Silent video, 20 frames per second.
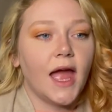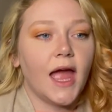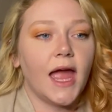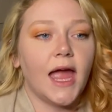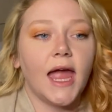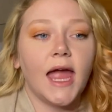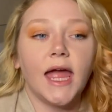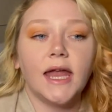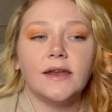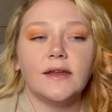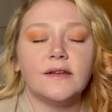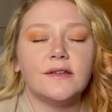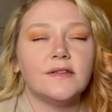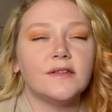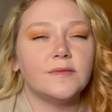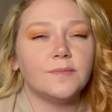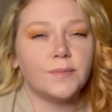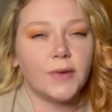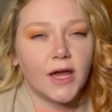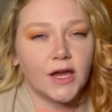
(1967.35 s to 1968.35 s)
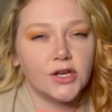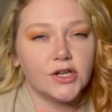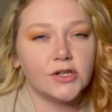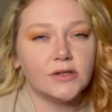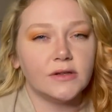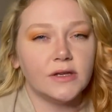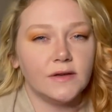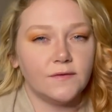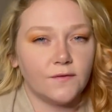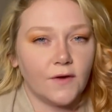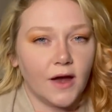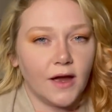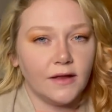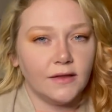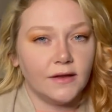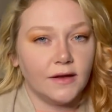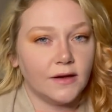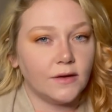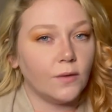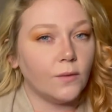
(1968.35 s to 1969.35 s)
and especially
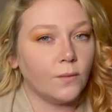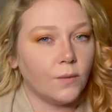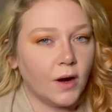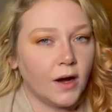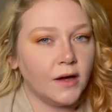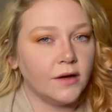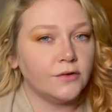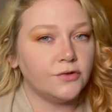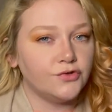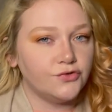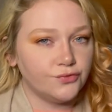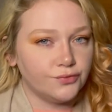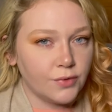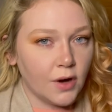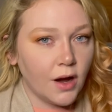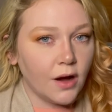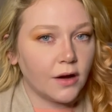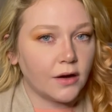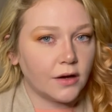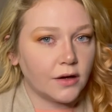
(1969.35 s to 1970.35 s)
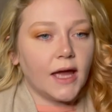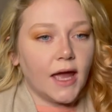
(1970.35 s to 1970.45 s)
violent while drunk.